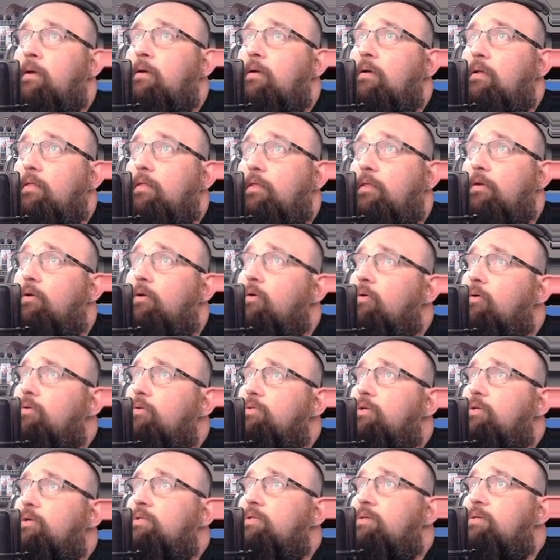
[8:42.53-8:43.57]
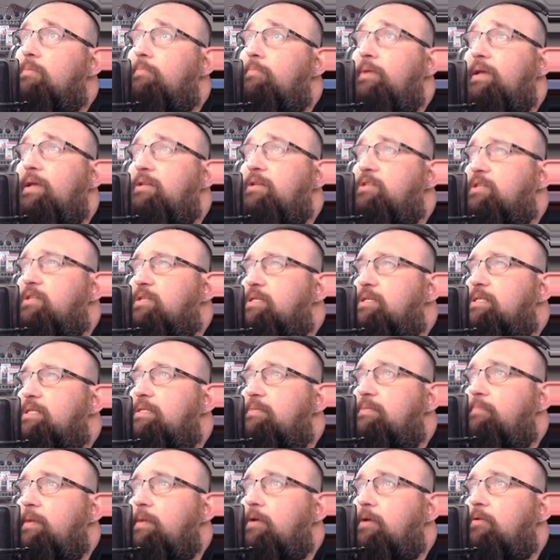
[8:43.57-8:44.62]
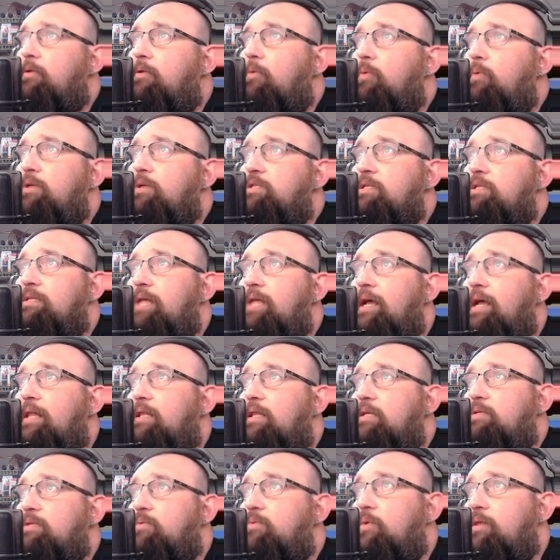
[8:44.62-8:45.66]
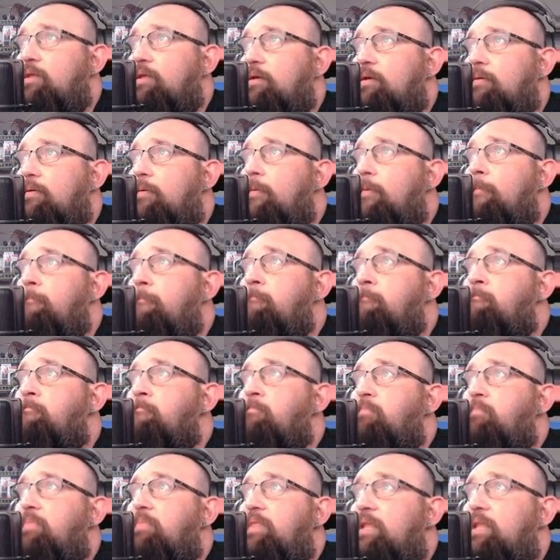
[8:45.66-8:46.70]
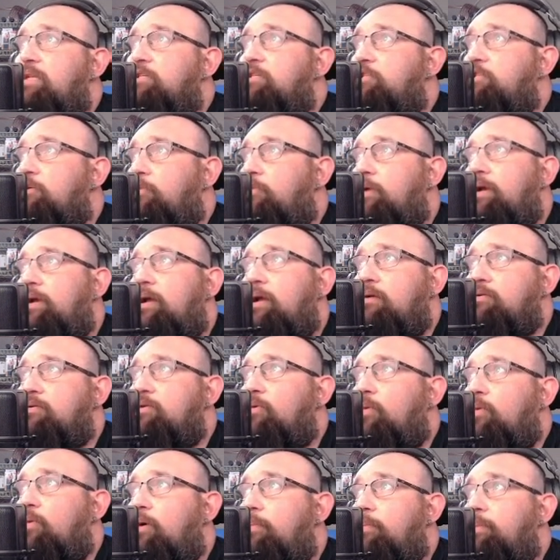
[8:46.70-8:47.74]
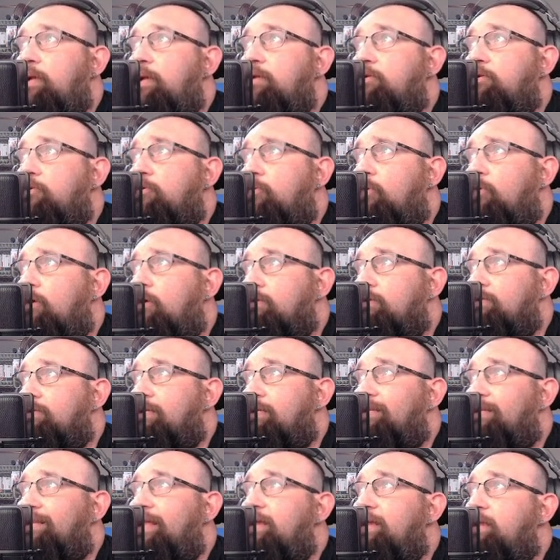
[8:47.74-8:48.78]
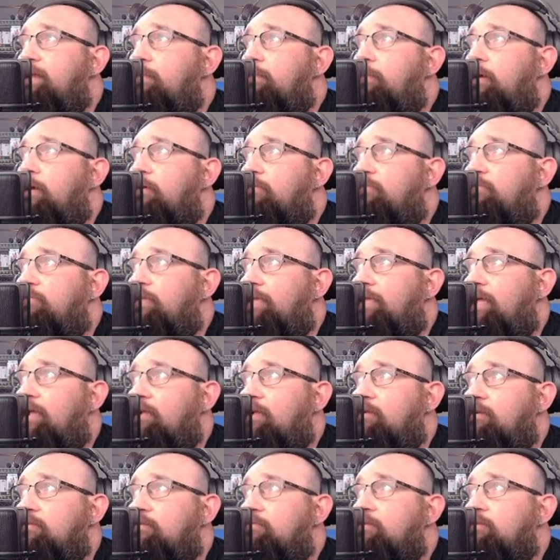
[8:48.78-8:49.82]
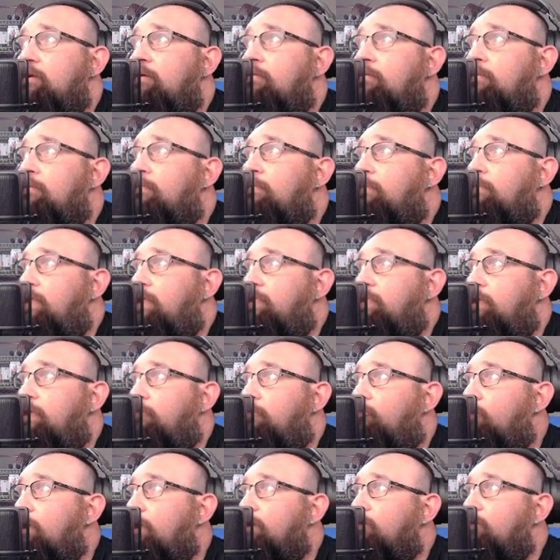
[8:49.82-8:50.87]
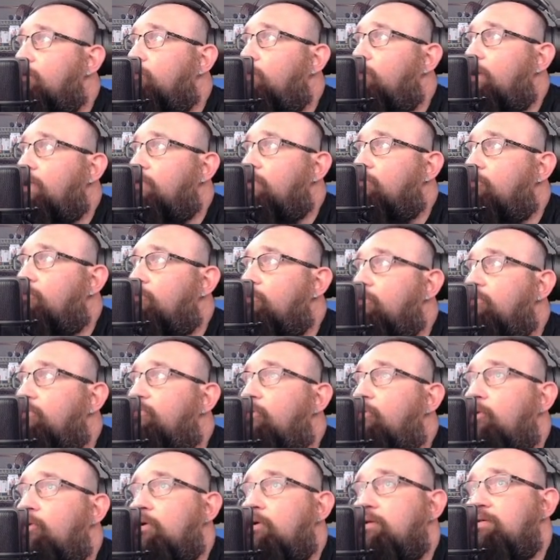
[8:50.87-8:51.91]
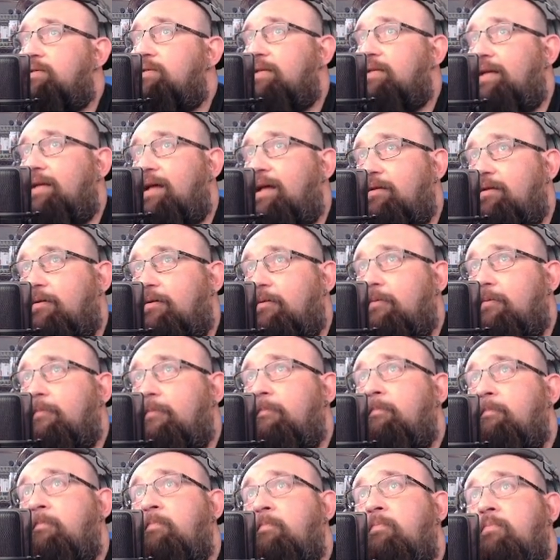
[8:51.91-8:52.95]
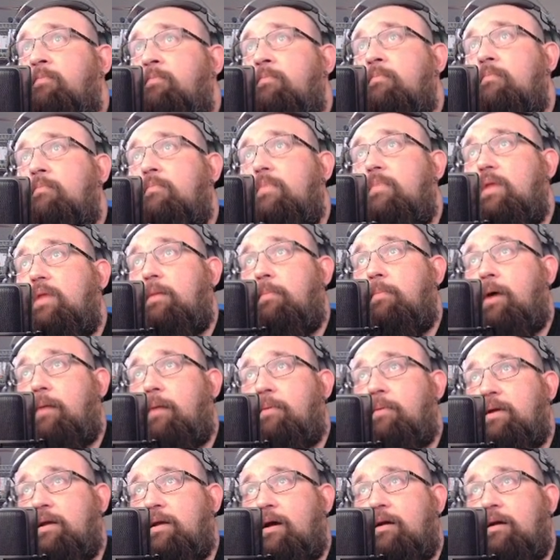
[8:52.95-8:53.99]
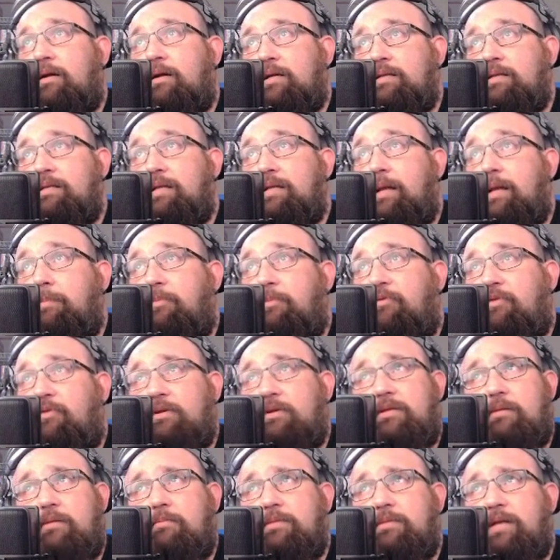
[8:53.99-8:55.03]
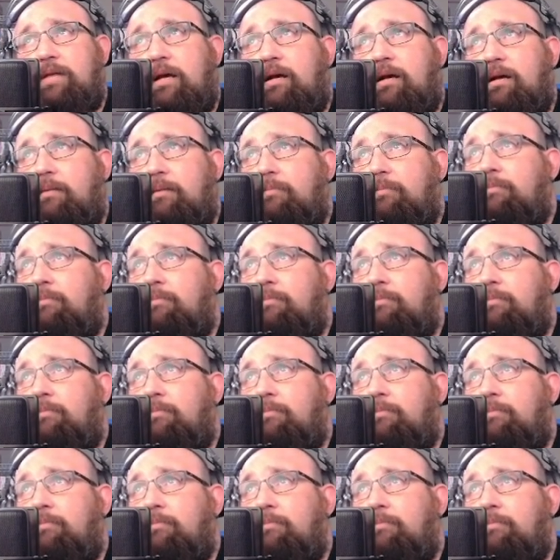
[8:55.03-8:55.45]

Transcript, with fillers: The girl took some pitch and smeared the witch's eyelids with it. Then she went out to where Peter was and led him out of the cage, and they ran away through the forest together. The Baba Yaga slept for some time.